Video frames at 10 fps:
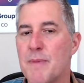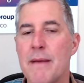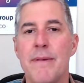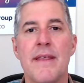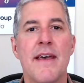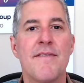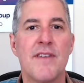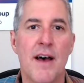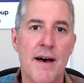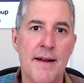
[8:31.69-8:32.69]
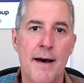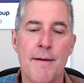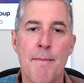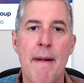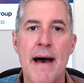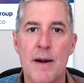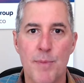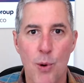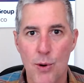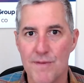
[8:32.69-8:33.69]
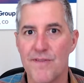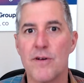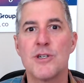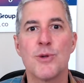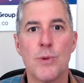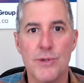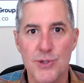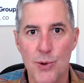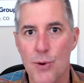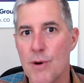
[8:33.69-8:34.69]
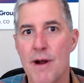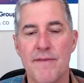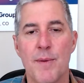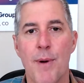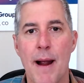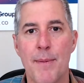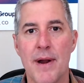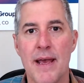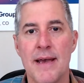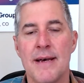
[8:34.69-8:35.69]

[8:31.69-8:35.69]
maybe they've done a Matterport virtual tour of the property,